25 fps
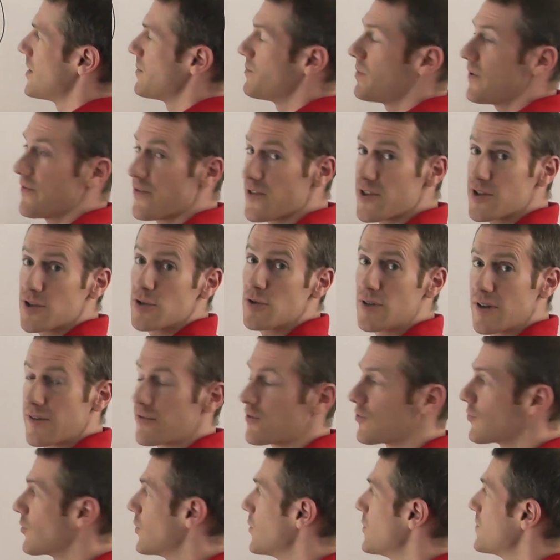but for the two
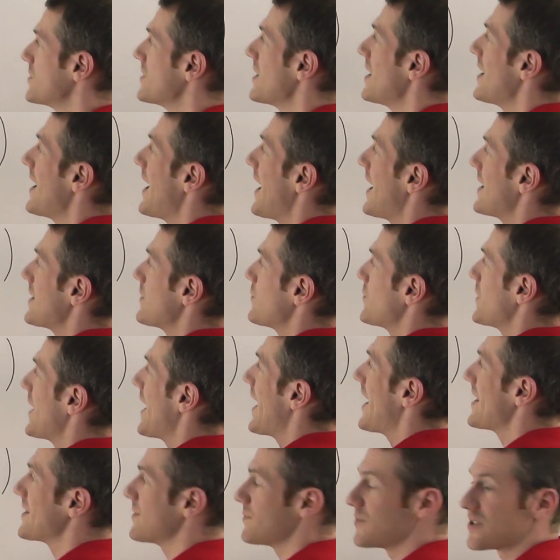different groups, and then we
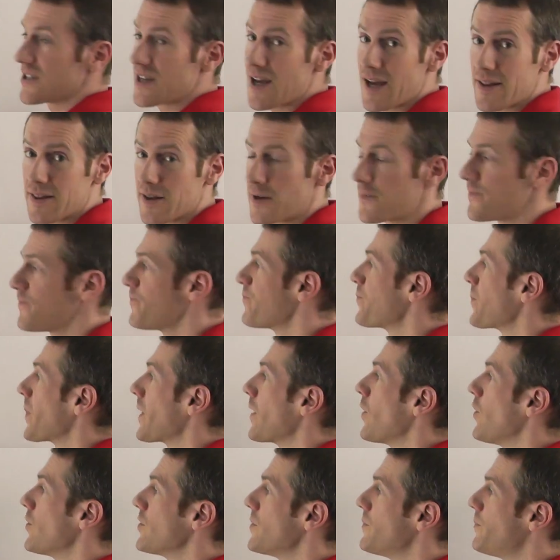add them together.
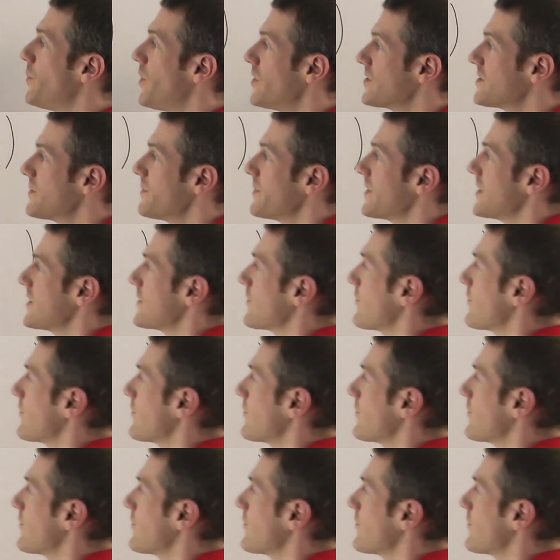On the bottom of this